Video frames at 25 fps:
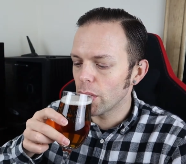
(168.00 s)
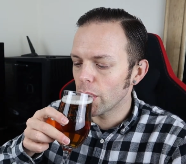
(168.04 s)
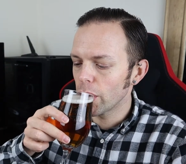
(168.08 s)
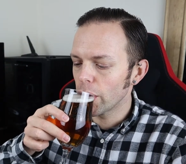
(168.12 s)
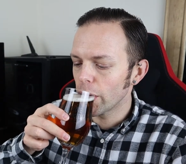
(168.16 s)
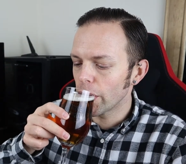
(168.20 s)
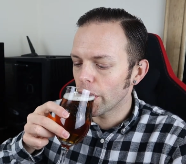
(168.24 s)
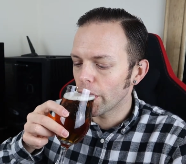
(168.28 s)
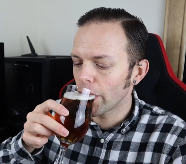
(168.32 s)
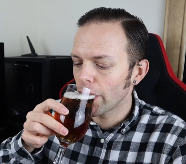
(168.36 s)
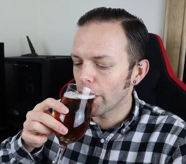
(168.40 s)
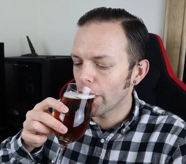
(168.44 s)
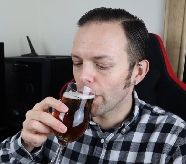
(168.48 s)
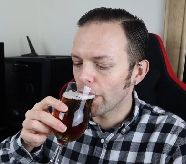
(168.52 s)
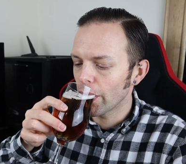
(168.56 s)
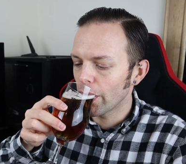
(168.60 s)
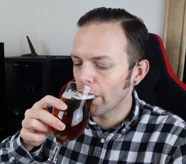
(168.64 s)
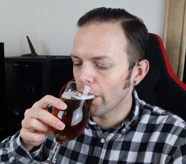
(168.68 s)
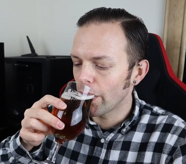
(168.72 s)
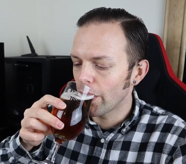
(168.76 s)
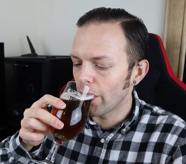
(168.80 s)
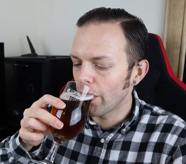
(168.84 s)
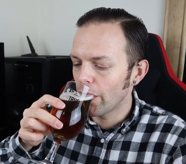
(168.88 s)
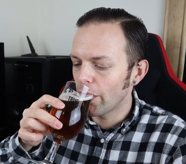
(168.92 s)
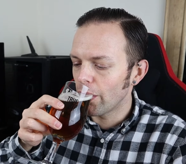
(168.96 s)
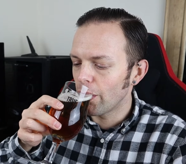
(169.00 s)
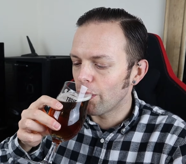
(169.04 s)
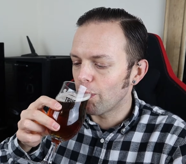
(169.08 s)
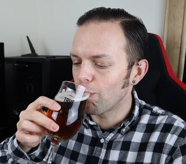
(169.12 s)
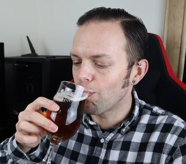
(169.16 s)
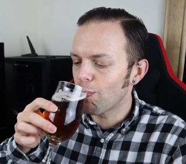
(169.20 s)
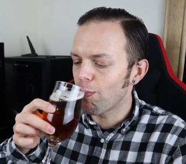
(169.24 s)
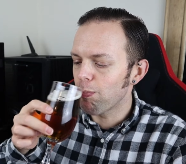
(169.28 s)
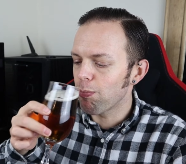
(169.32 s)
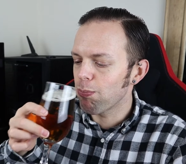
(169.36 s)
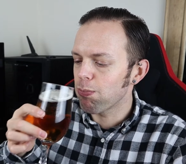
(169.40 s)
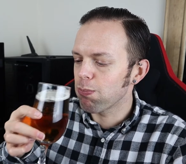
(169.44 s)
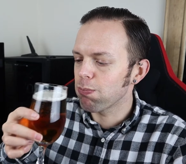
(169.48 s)

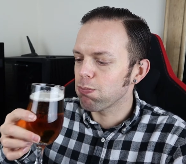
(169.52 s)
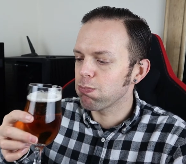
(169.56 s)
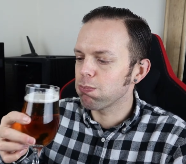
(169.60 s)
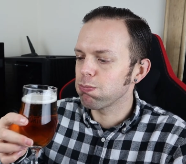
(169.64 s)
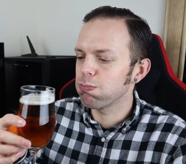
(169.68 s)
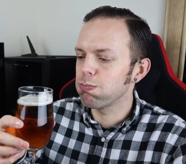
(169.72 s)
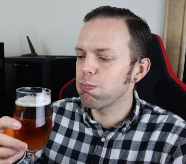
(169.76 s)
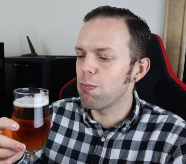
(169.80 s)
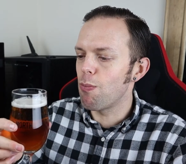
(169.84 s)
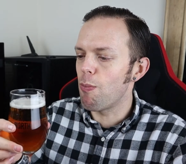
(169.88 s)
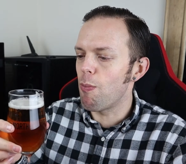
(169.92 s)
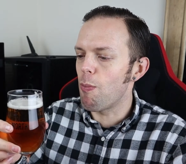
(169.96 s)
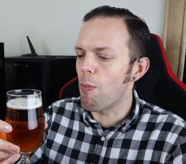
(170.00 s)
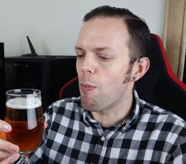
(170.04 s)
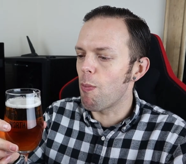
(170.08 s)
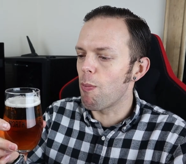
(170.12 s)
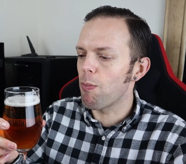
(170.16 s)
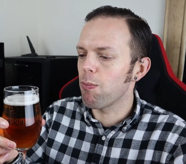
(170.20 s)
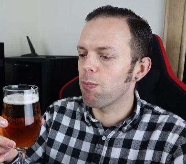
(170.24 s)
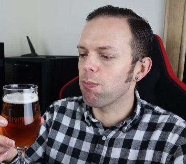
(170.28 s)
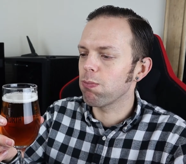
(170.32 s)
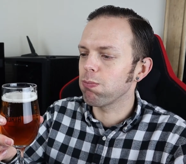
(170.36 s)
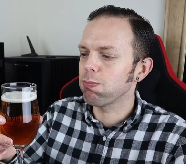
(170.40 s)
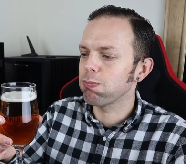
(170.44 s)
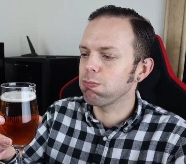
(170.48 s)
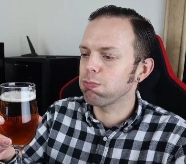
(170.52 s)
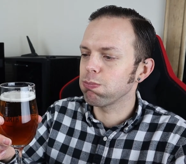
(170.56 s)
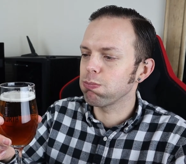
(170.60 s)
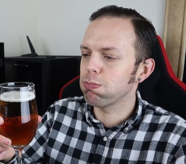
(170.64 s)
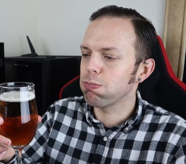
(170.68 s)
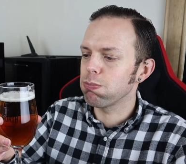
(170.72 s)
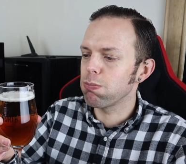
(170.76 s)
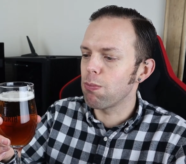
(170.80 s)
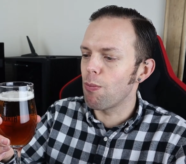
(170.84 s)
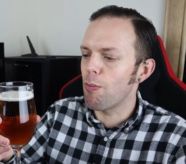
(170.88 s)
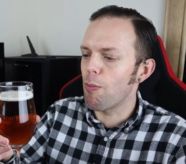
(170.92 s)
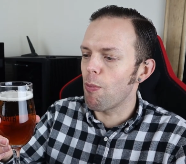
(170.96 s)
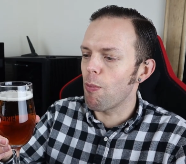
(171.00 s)

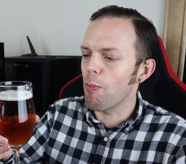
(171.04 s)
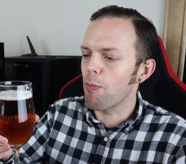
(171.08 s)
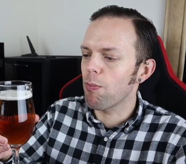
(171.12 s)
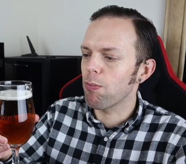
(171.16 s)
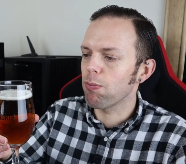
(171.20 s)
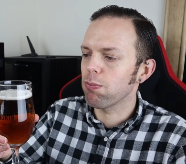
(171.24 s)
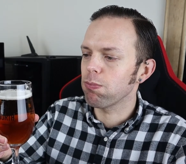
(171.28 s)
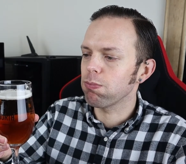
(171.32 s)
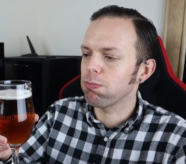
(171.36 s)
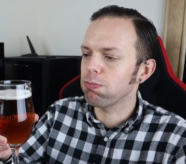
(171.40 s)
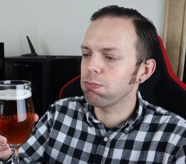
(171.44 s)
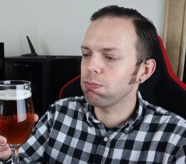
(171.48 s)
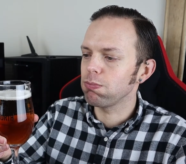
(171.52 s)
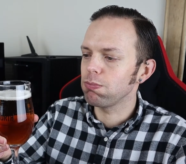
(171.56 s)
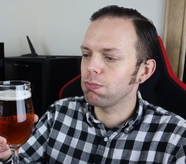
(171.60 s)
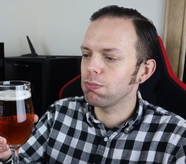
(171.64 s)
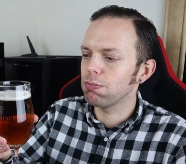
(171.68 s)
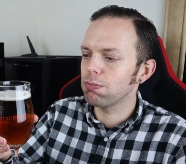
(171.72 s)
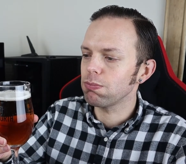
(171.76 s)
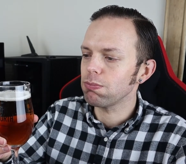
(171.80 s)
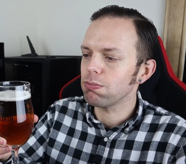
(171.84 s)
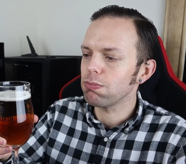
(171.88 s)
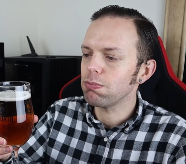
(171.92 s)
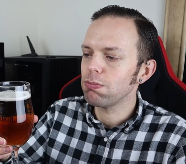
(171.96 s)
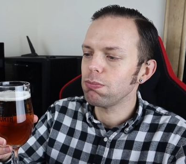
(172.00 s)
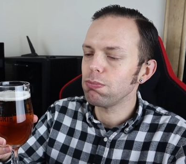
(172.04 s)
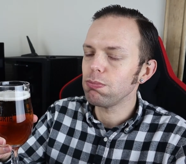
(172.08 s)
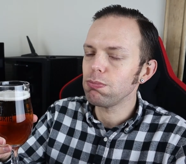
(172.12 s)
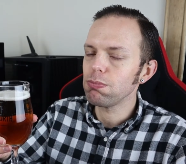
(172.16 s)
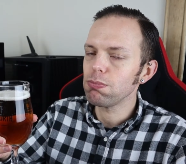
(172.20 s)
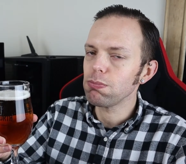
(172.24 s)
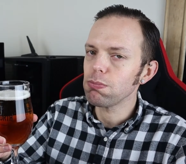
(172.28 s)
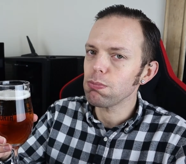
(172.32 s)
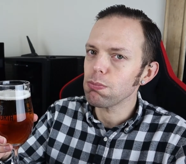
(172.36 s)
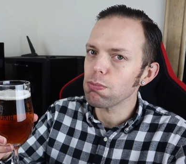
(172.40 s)
(silence)